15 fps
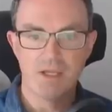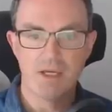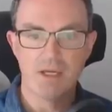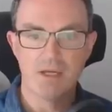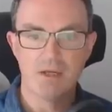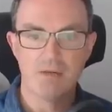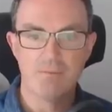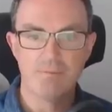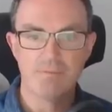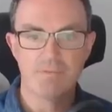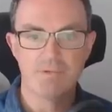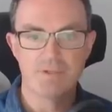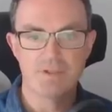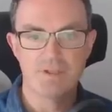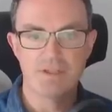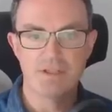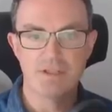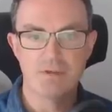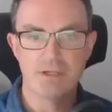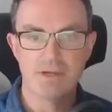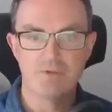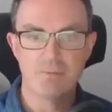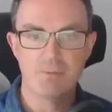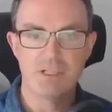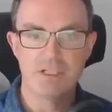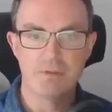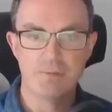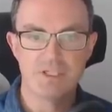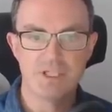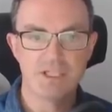um, so they don't have to be in
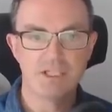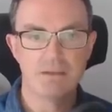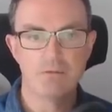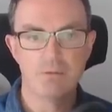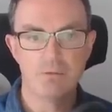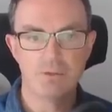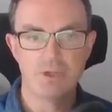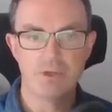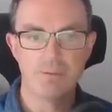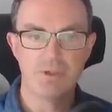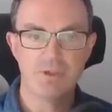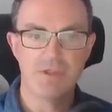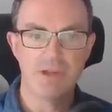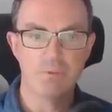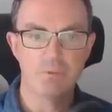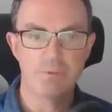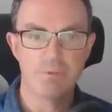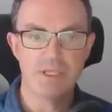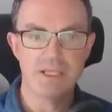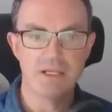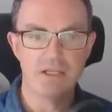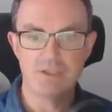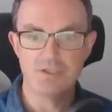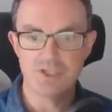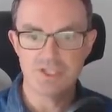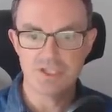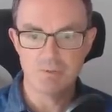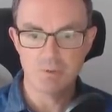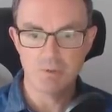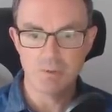a particular order but that would be a
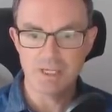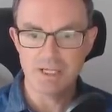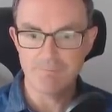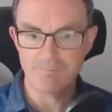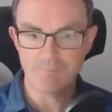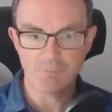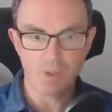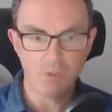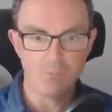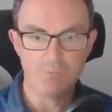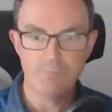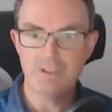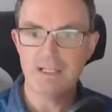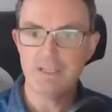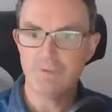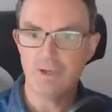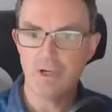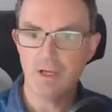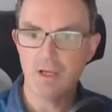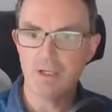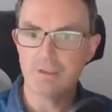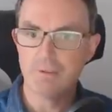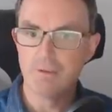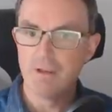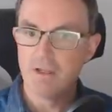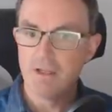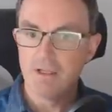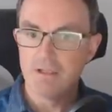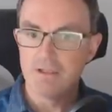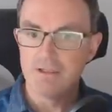legitimate way of filling the line
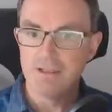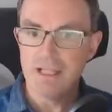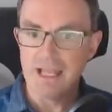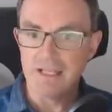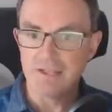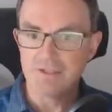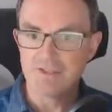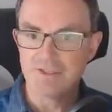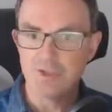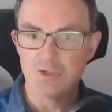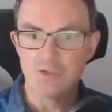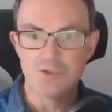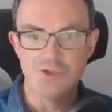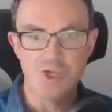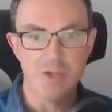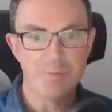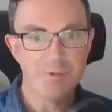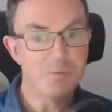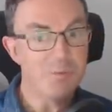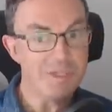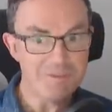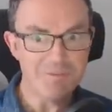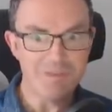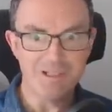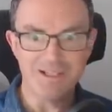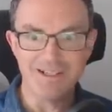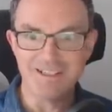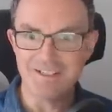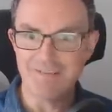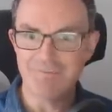next German whisper
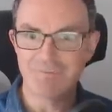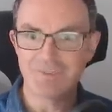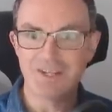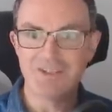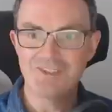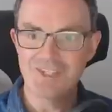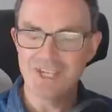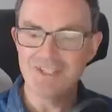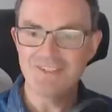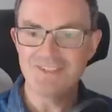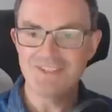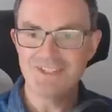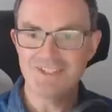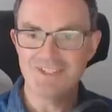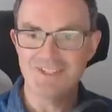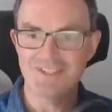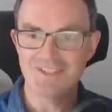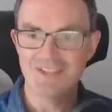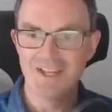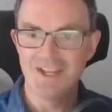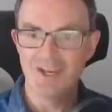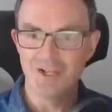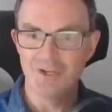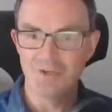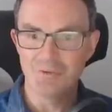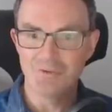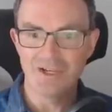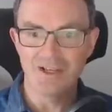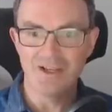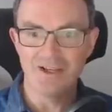line adjacent digits
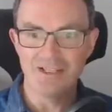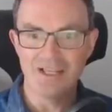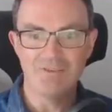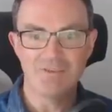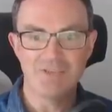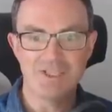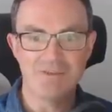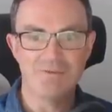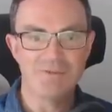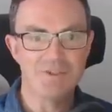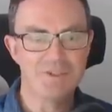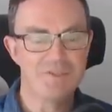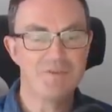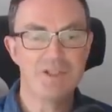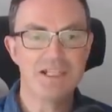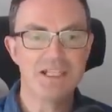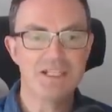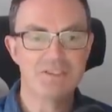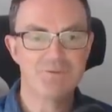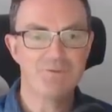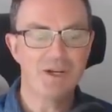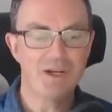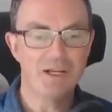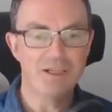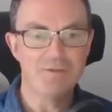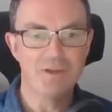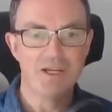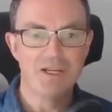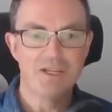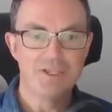along the line have a difference of at least
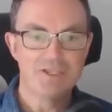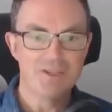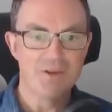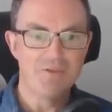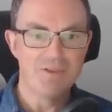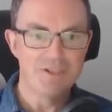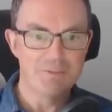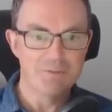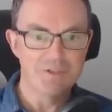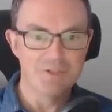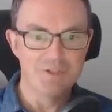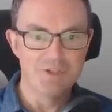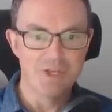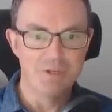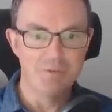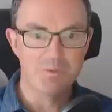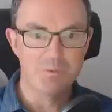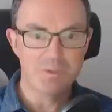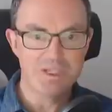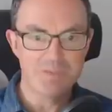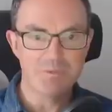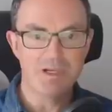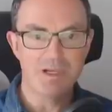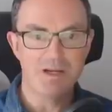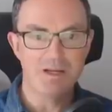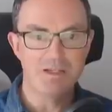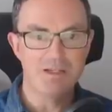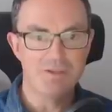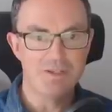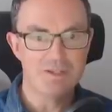5. So if this was the German whisper
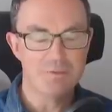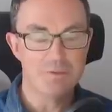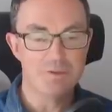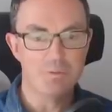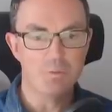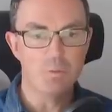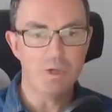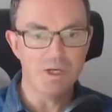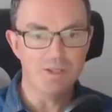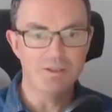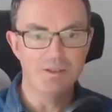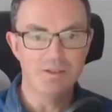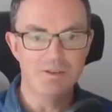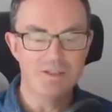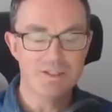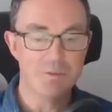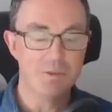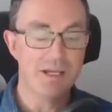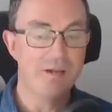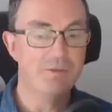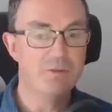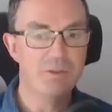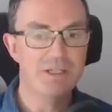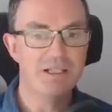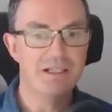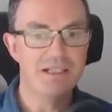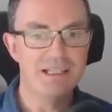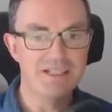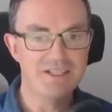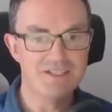line and this was a 1, this would have to be at
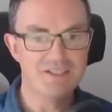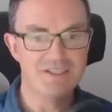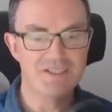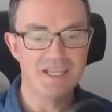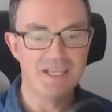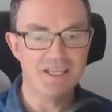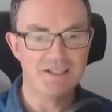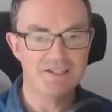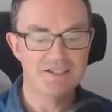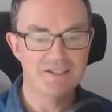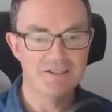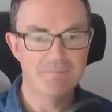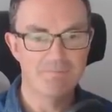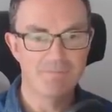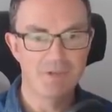least a 6.